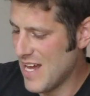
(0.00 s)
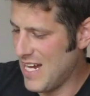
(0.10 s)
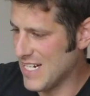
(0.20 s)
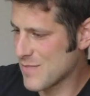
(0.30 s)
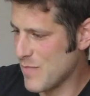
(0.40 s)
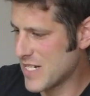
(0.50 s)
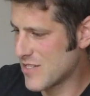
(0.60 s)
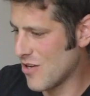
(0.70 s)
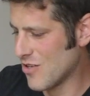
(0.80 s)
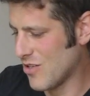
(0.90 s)
It's my
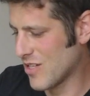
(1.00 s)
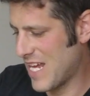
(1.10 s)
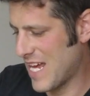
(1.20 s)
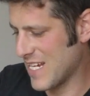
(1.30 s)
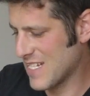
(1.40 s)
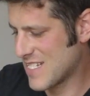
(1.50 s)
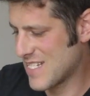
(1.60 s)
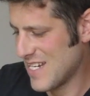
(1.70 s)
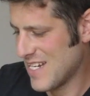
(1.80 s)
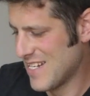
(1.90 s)
dongle
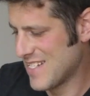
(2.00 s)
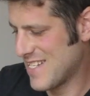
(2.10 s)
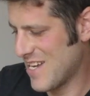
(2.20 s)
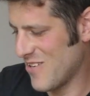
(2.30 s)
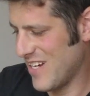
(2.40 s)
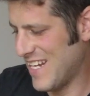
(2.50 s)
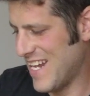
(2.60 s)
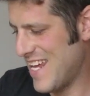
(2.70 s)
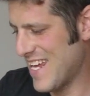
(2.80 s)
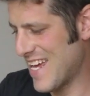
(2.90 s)
case. So in
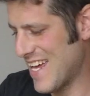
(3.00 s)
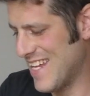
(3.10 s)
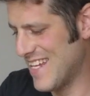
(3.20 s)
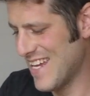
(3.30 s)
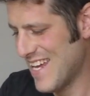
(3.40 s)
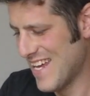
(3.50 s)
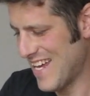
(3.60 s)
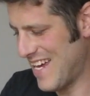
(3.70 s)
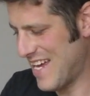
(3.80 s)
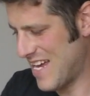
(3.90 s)
here
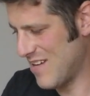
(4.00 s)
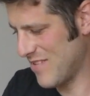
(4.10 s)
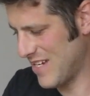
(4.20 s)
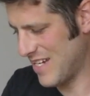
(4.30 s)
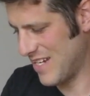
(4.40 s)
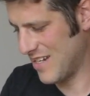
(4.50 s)
I have a